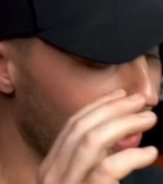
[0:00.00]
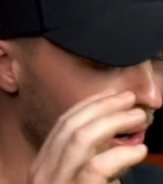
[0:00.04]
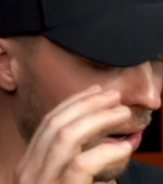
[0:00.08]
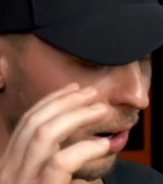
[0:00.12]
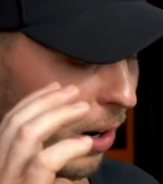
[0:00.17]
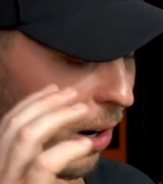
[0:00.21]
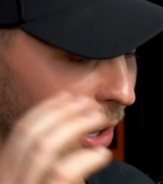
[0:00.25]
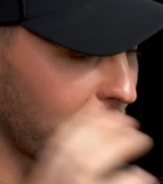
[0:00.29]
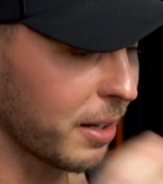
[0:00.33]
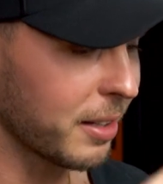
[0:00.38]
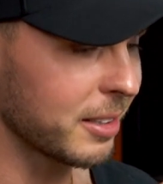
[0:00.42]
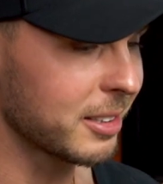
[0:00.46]

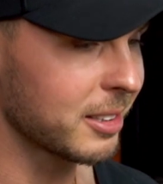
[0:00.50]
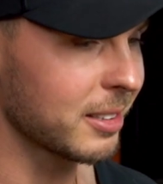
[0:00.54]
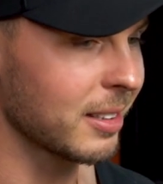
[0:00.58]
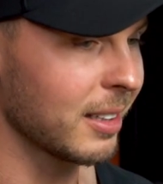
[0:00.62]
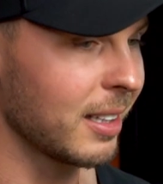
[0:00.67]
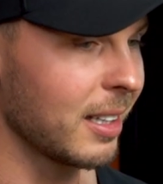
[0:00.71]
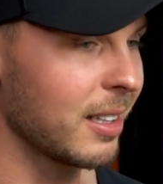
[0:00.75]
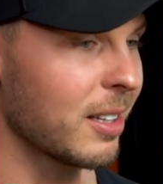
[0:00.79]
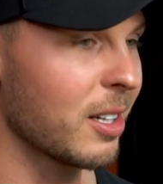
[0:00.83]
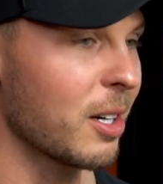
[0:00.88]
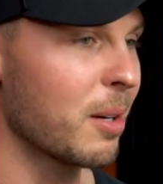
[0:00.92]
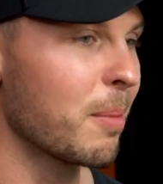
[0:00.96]

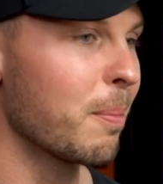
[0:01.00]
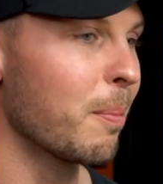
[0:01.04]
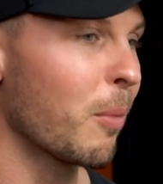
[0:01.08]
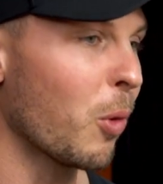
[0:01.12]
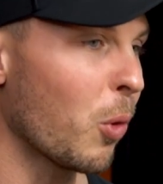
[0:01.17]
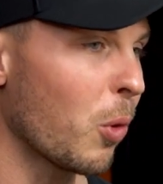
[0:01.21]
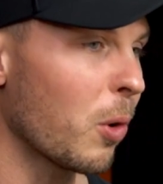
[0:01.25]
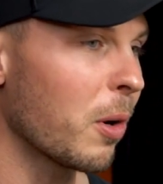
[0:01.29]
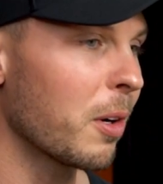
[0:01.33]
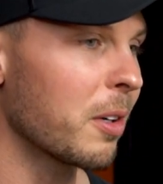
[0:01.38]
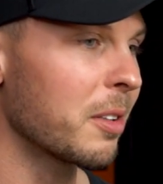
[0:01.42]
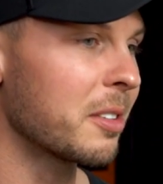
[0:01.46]
honestly, they're
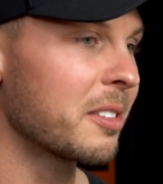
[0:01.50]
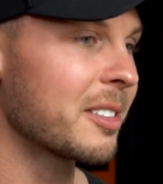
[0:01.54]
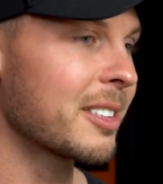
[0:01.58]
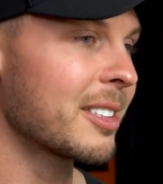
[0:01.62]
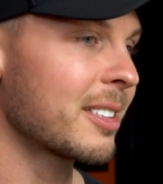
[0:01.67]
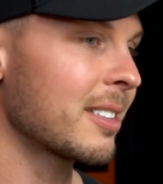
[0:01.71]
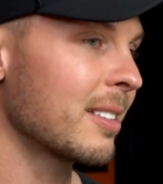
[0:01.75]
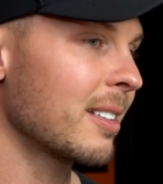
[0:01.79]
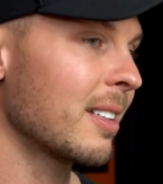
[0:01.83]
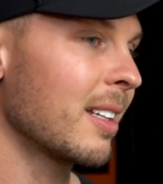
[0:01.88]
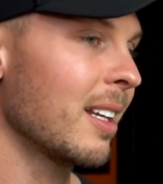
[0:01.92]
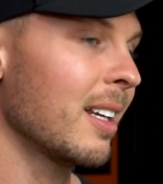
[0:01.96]
more
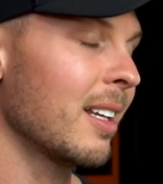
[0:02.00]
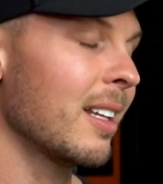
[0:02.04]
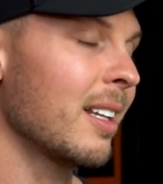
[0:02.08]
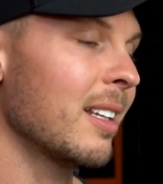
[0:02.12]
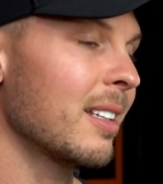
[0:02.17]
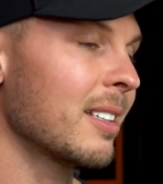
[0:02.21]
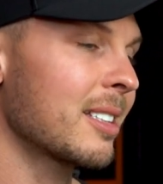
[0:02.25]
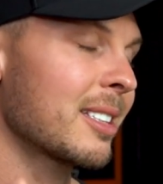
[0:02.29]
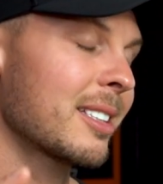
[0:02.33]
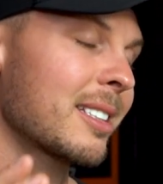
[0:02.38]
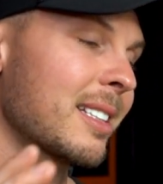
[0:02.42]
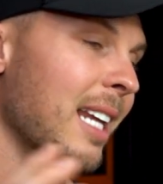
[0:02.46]

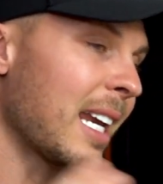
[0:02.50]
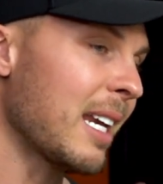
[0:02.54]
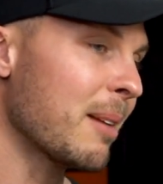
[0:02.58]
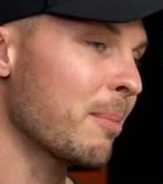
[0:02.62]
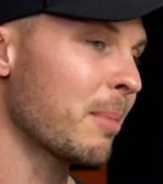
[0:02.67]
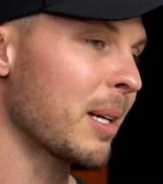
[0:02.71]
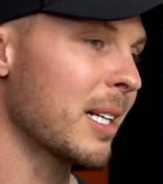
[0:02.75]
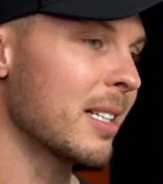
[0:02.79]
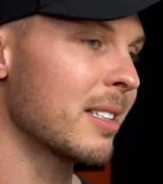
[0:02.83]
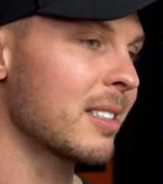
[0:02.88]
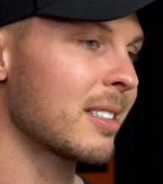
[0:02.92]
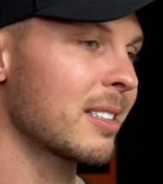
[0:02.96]

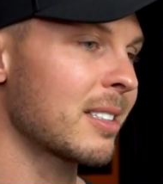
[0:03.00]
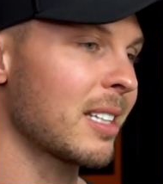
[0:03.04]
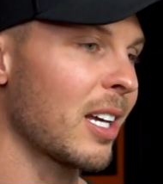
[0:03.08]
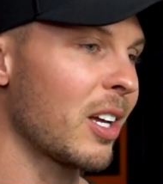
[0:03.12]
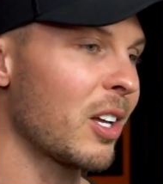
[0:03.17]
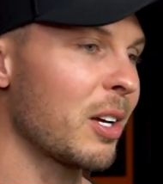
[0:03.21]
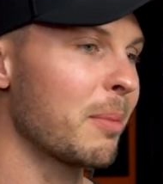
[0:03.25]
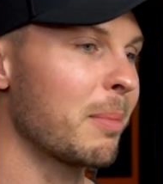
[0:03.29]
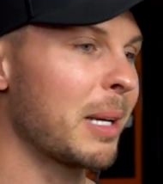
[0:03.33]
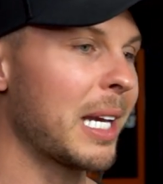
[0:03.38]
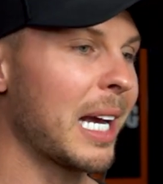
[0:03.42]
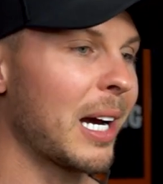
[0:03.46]
statements
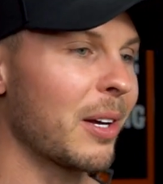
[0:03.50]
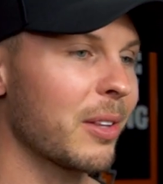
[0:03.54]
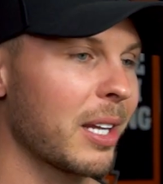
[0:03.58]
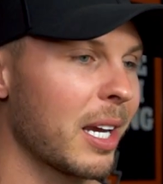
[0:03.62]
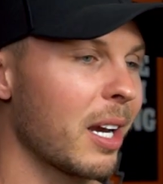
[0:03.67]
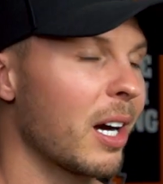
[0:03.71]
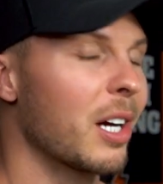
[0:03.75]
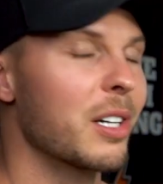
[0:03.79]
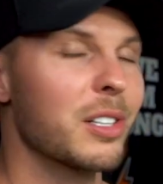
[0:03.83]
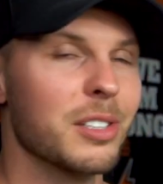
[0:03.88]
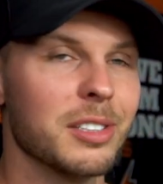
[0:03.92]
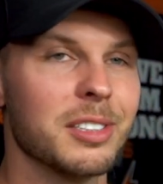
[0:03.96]
telling me how they
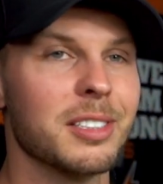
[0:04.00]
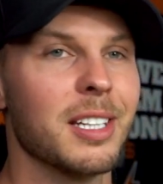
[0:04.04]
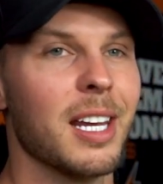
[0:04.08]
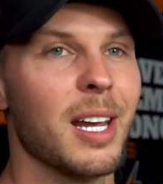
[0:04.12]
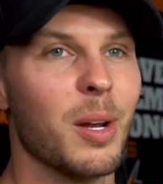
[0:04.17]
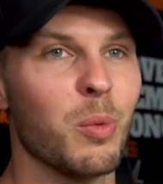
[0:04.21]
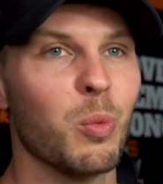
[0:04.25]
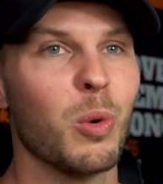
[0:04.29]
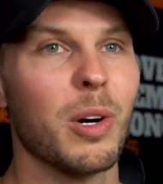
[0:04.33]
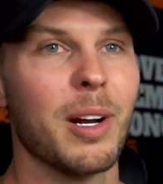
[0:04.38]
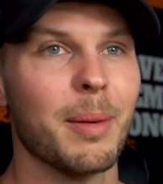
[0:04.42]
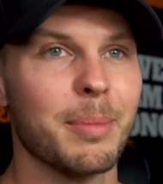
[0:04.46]

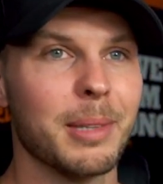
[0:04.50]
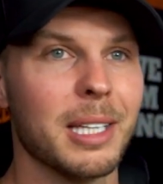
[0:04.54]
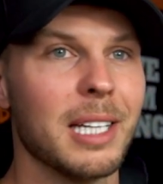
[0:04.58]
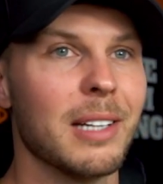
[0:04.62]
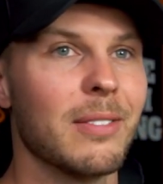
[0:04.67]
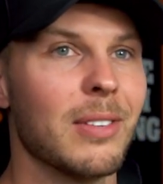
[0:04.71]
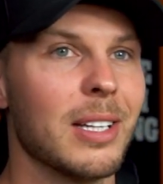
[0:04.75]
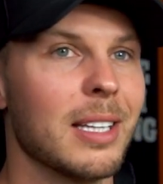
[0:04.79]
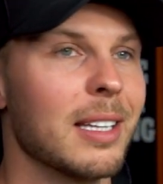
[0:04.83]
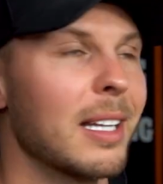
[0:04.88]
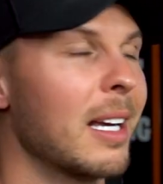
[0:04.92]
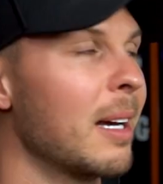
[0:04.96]
understand what I'm
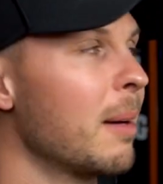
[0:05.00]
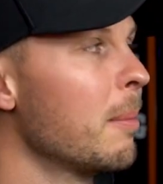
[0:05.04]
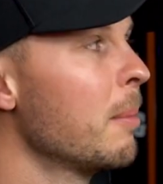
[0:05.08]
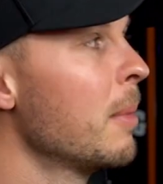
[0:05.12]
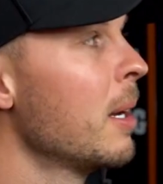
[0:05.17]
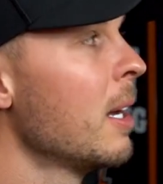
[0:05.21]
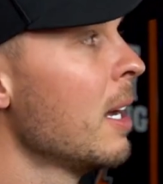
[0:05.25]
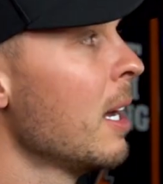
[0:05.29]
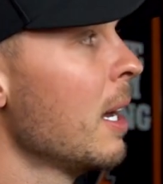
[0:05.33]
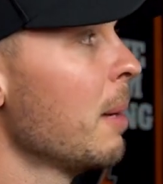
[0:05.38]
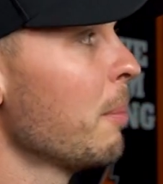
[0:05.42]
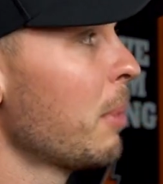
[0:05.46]
giving them.
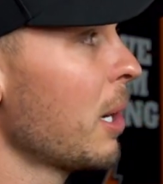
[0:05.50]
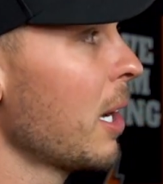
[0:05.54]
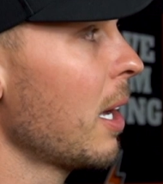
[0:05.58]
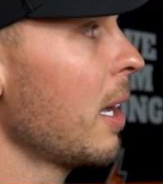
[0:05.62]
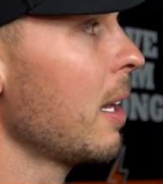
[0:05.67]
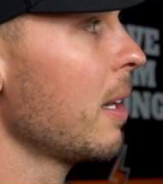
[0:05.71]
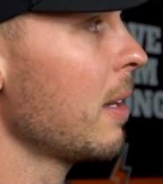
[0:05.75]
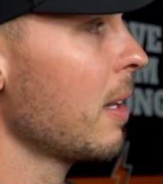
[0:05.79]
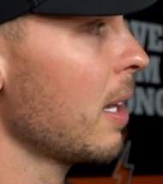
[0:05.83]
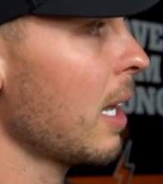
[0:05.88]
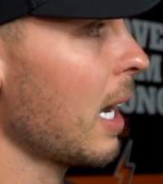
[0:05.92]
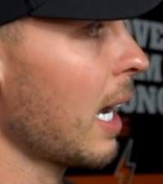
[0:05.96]

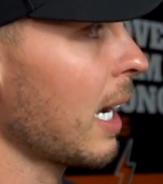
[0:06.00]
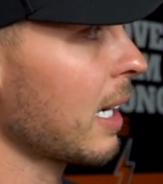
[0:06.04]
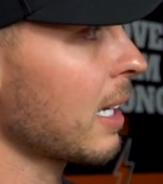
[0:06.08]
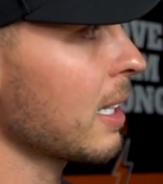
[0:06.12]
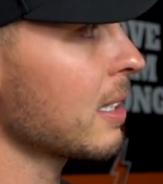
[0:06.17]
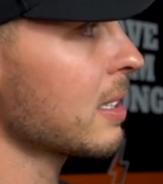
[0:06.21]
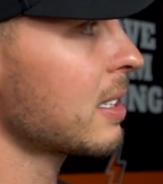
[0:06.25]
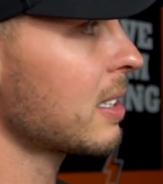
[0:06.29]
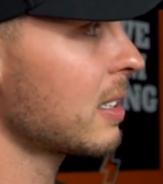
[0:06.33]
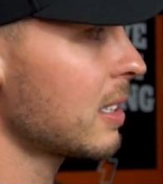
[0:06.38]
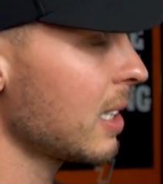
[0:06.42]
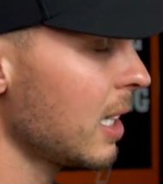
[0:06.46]
But I
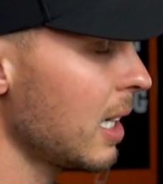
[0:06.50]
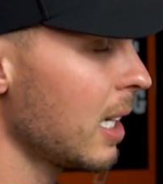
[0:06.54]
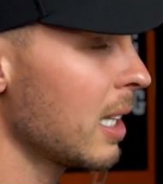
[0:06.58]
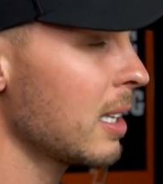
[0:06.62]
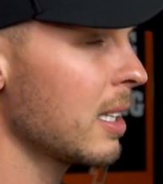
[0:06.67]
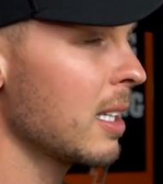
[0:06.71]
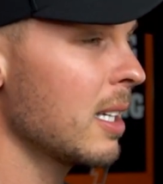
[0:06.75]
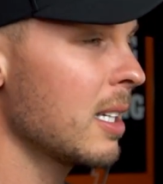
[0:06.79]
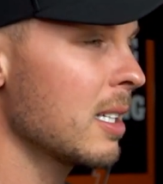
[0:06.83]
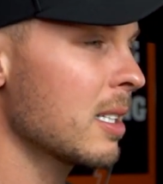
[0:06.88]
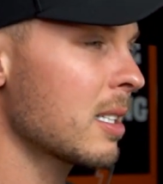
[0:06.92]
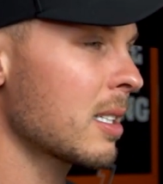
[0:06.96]
can see in
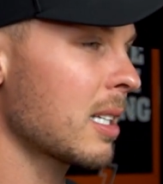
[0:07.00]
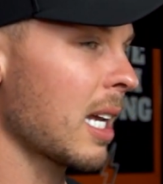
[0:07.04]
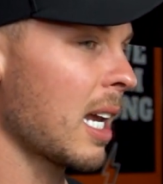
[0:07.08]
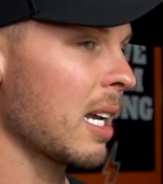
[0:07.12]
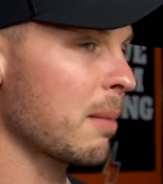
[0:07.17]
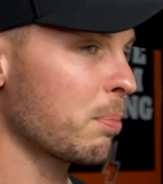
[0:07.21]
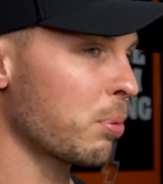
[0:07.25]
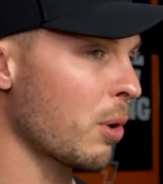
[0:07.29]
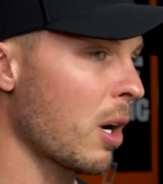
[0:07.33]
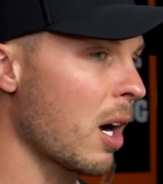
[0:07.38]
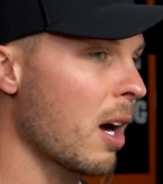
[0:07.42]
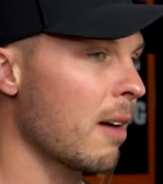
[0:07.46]
these
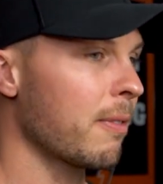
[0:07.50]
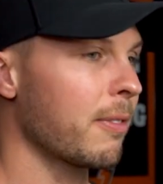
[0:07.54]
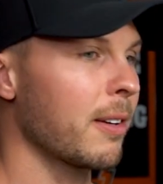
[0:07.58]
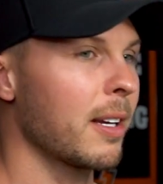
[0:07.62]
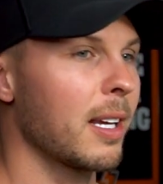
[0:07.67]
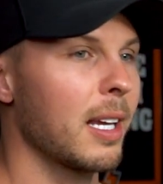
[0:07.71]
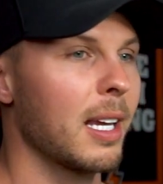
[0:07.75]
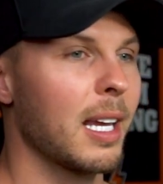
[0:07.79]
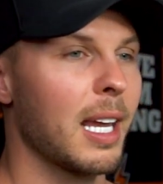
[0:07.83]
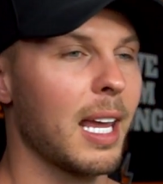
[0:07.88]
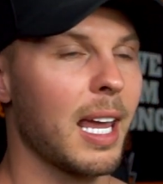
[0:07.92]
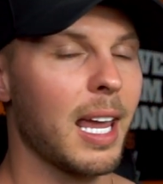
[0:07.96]
take
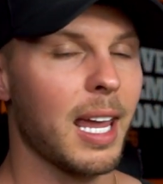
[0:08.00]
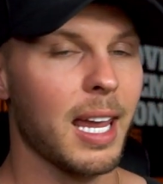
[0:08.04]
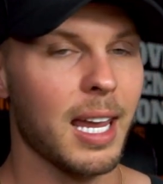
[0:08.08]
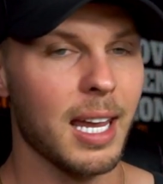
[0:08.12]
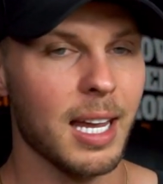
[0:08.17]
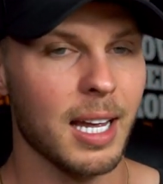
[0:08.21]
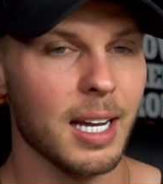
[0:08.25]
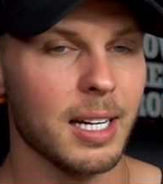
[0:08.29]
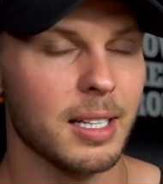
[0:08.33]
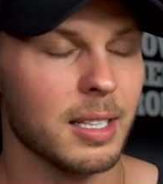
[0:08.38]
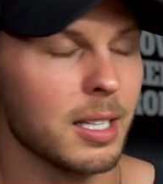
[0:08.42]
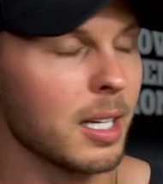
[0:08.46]
profit
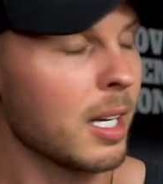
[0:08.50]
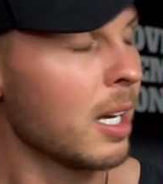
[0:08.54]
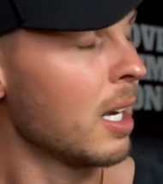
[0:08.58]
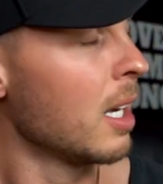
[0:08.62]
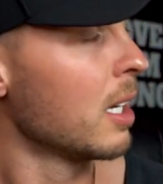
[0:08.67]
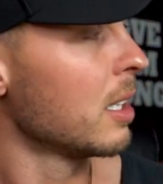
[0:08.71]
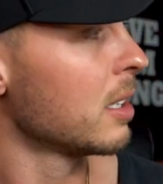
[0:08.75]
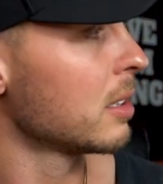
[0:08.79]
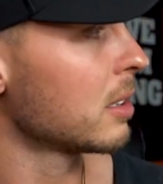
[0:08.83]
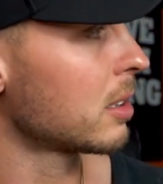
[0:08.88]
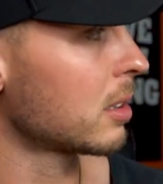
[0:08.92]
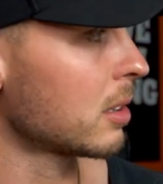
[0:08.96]
and
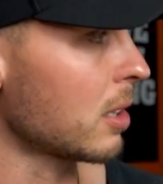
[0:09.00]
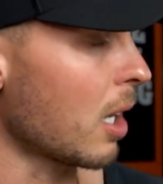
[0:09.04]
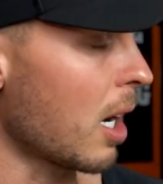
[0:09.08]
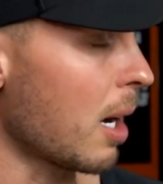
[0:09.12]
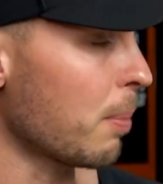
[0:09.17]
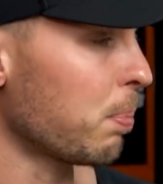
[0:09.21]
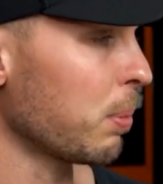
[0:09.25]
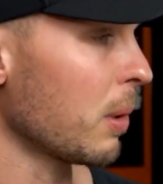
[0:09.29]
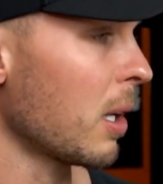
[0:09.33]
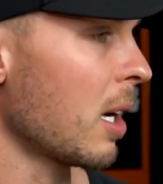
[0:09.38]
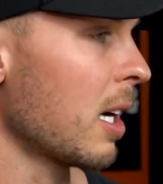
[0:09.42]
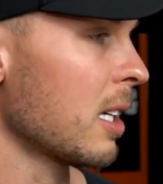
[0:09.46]

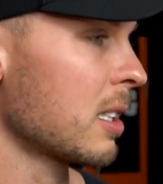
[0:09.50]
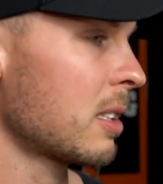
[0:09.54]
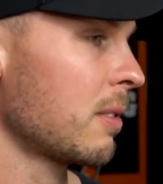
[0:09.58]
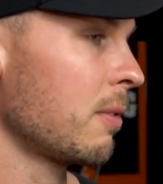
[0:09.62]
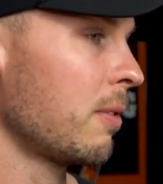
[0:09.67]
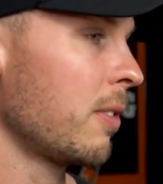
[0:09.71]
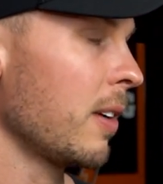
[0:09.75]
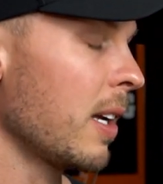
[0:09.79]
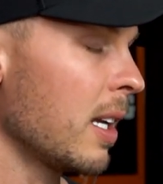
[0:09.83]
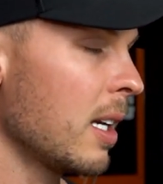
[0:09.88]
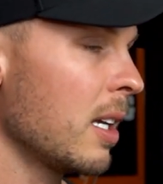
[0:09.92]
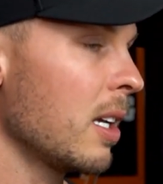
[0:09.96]
stop loss
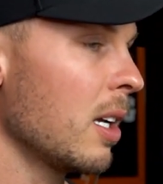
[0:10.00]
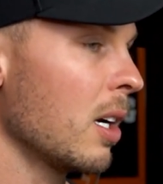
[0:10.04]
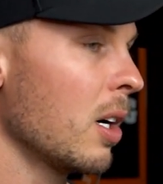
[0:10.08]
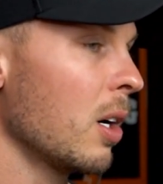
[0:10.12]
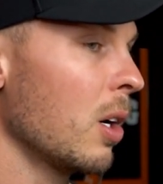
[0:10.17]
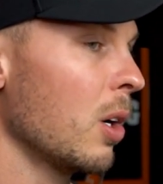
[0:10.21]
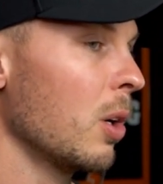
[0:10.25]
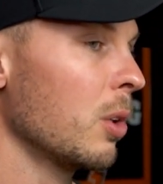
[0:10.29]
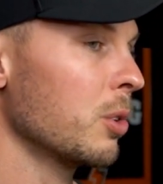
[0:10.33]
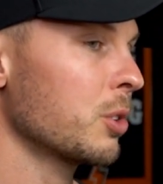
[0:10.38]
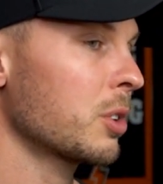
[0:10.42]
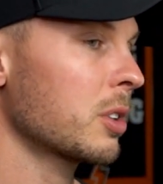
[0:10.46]

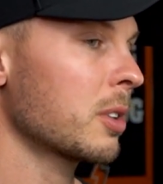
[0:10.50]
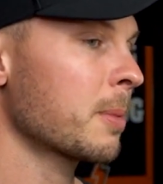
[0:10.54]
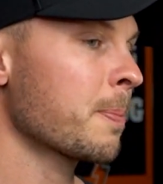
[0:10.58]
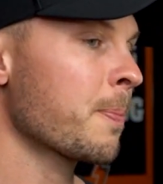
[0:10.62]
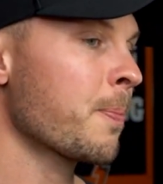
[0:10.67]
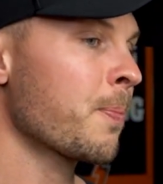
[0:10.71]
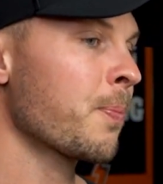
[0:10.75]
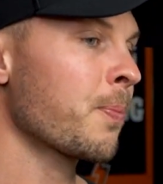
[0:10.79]
videos